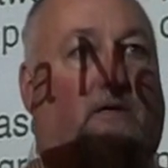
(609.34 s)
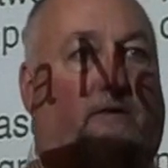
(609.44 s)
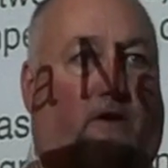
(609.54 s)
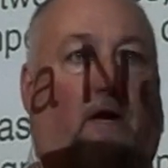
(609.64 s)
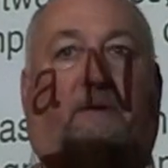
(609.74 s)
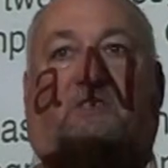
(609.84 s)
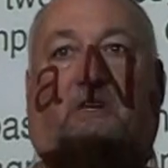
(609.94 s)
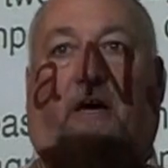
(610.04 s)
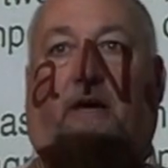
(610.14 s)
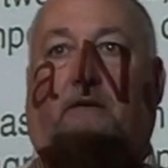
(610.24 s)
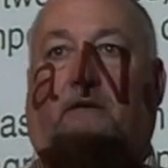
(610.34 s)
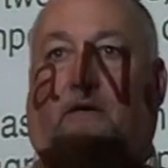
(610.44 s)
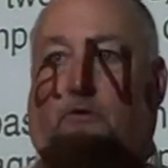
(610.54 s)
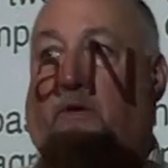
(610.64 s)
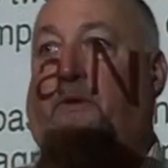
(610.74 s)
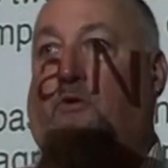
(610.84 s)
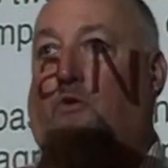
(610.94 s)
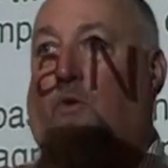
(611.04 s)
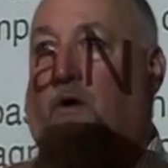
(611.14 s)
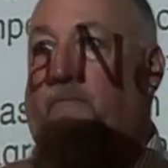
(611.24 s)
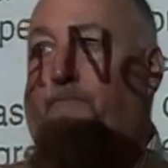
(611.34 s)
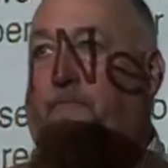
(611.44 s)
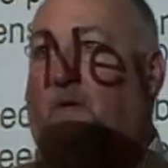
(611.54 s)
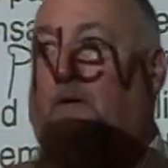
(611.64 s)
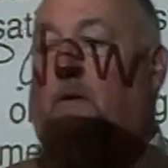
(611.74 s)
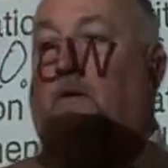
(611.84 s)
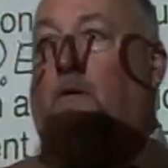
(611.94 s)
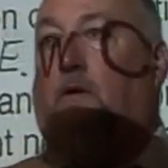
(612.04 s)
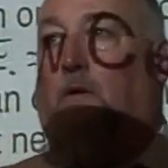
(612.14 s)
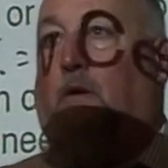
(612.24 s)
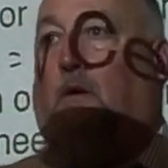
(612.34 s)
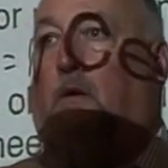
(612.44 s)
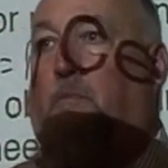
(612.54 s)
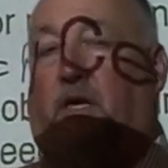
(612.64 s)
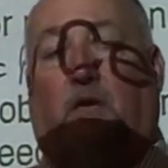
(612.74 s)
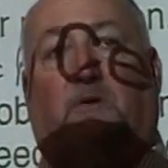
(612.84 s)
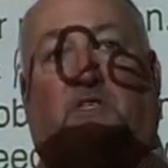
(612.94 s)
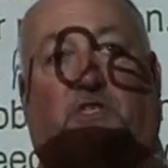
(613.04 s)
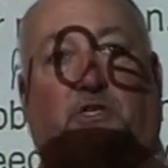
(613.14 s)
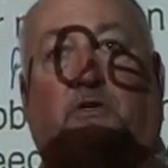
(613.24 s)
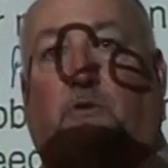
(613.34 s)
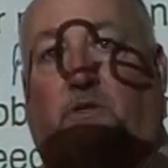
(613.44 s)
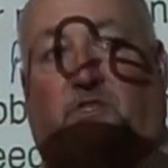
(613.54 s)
of homicide in criminal court but he was sued in